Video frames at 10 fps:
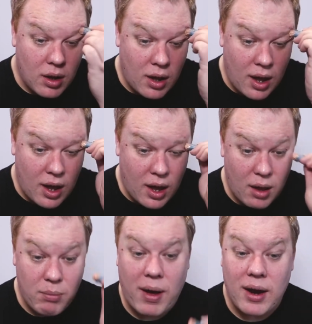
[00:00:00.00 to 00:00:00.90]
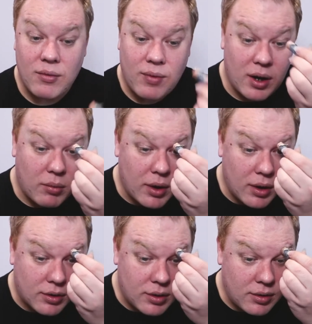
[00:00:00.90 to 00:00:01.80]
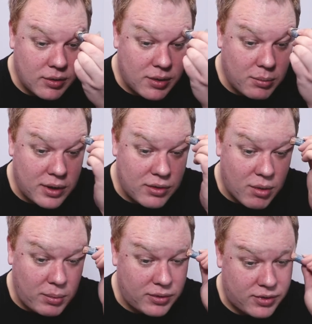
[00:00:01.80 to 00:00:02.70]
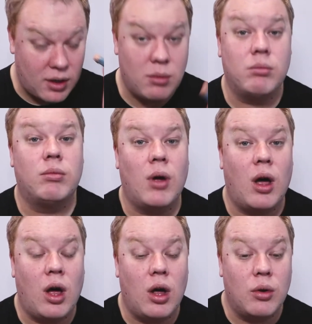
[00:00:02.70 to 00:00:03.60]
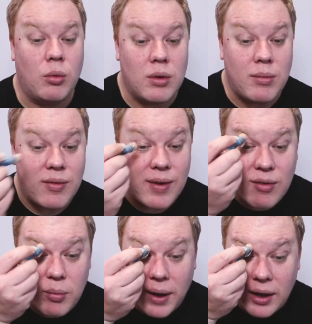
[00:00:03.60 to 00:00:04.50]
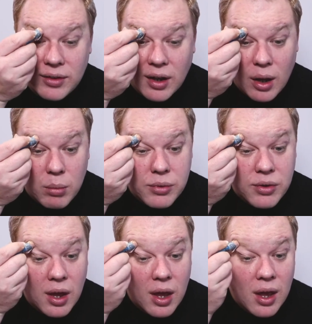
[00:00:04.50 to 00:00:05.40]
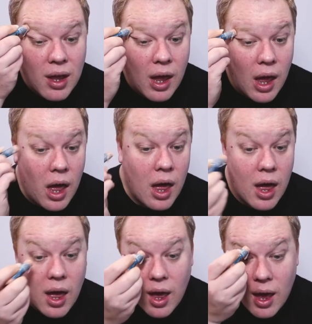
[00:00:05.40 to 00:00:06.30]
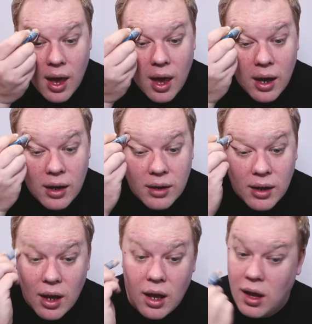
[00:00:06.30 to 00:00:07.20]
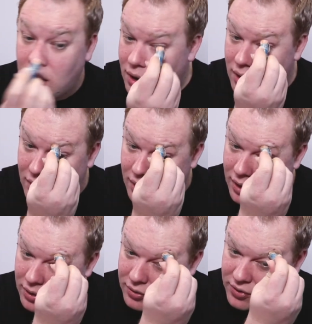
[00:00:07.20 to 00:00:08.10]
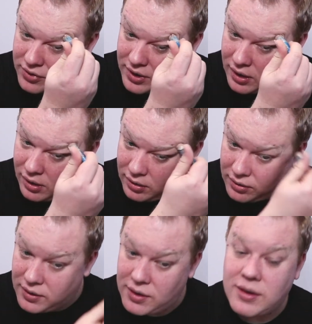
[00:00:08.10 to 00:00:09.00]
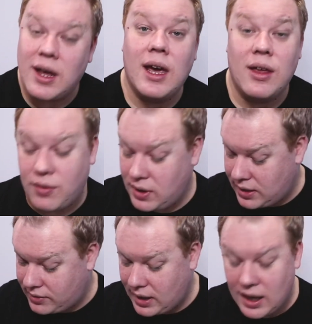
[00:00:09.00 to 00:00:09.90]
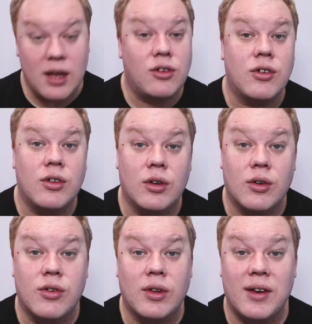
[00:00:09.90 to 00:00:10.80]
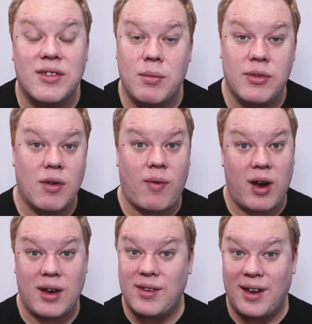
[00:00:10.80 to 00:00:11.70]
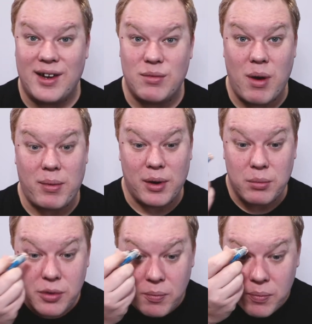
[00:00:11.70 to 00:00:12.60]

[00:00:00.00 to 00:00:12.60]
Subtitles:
but I didn't find it worked. Somebody dribbled some on one of my favourite black tops, and it still, to this day, 3 years later, just looks like someone's got very excited on my boobs.